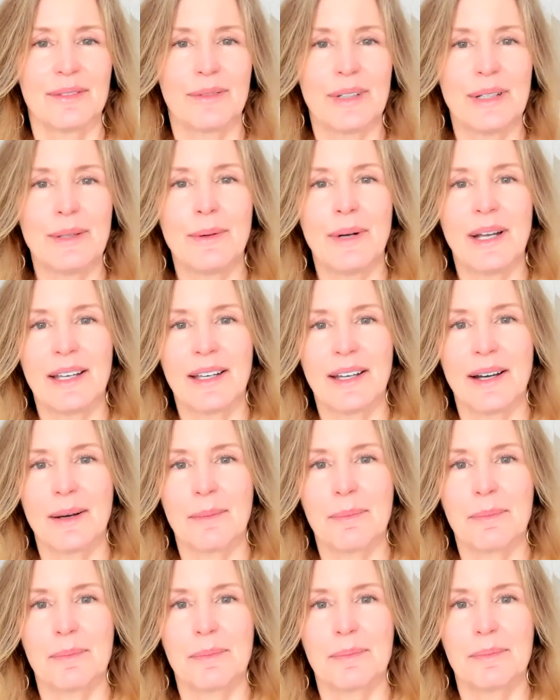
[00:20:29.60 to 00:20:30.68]
we wake
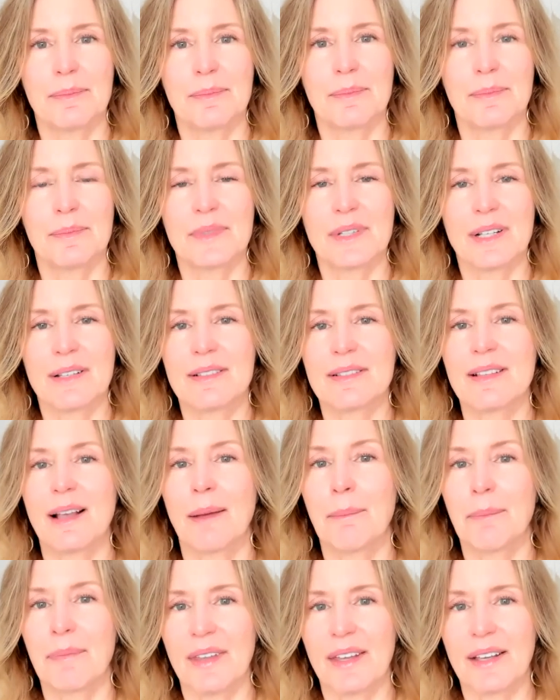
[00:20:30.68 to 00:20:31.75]
up to
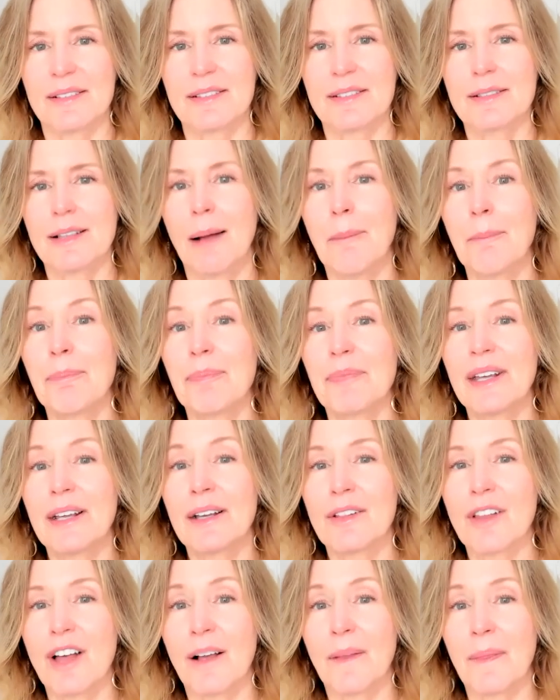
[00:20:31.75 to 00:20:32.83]
something. Something
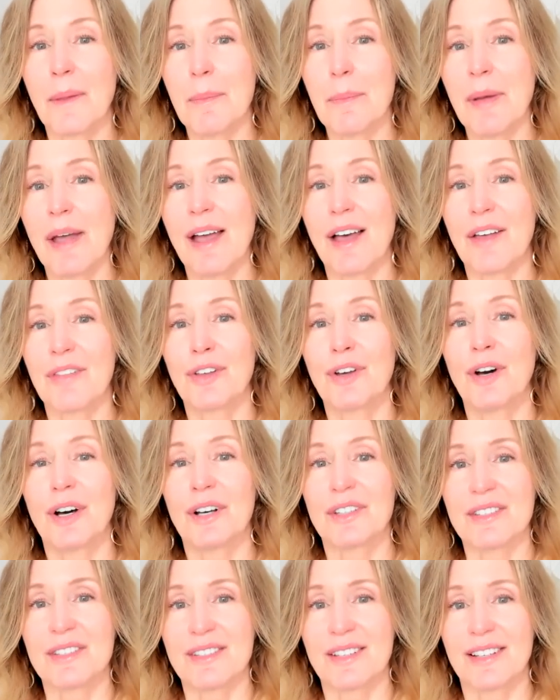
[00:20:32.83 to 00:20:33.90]
along the path
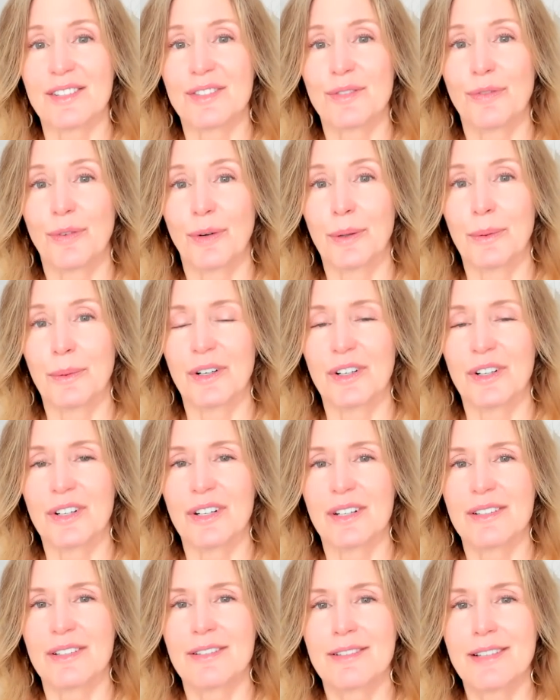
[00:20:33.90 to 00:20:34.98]
calls us forward,
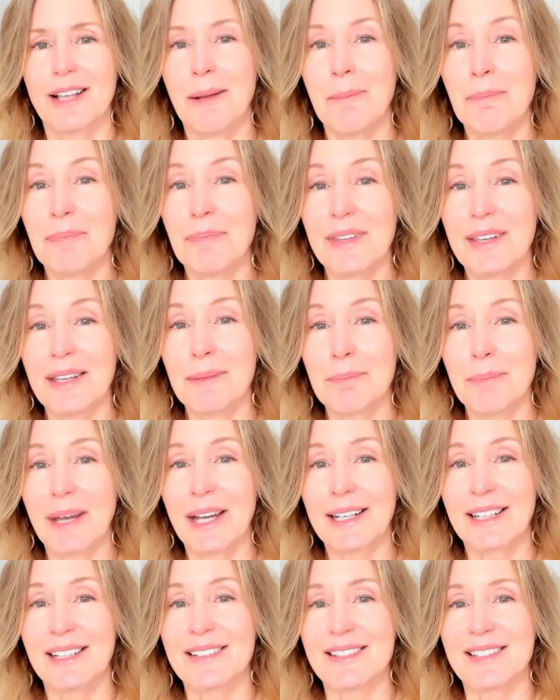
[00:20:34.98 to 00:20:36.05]
something
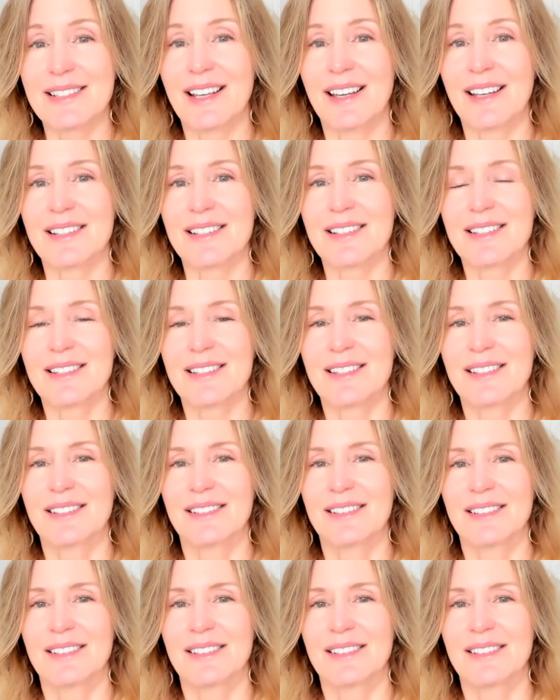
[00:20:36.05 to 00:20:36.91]
beckons us.